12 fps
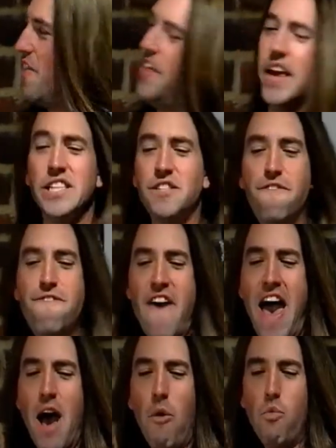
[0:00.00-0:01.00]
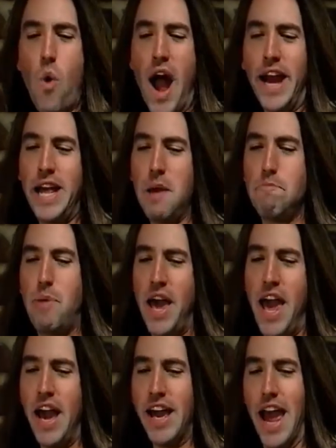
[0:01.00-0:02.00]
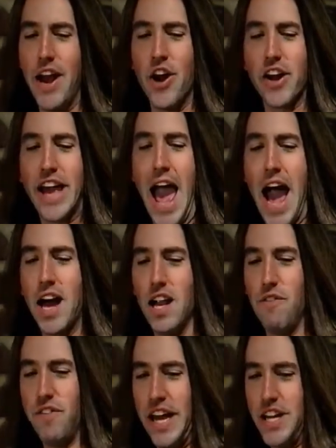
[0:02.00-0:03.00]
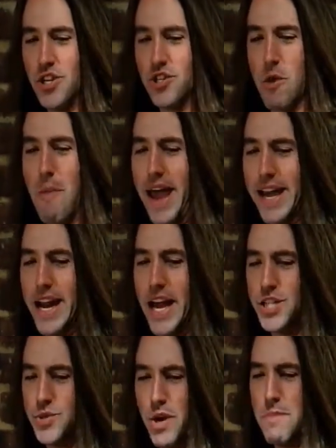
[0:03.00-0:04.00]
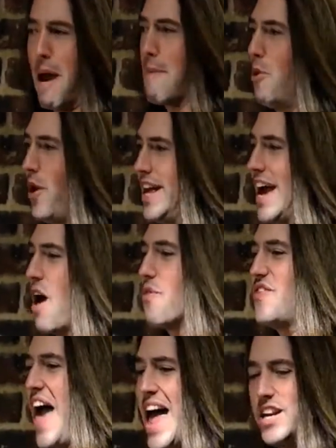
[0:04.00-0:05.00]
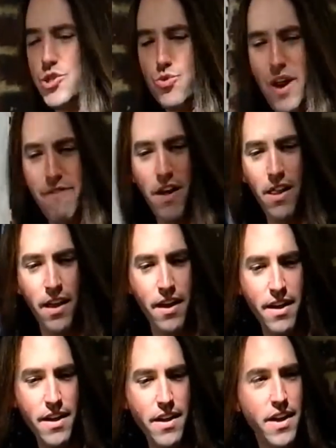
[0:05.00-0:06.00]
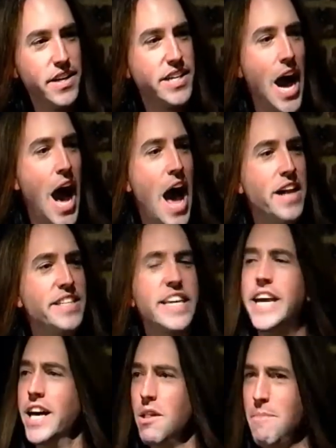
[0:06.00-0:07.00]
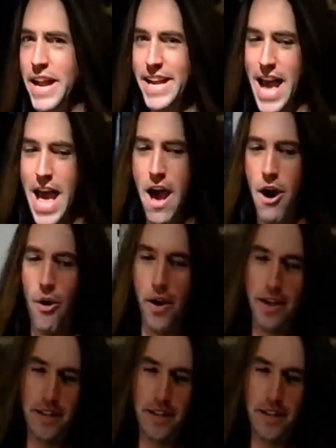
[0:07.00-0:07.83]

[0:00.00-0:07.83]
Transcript: this fat, whiny pig and her gaggle of leeches are making history by putting out that drivel. God, kill me now.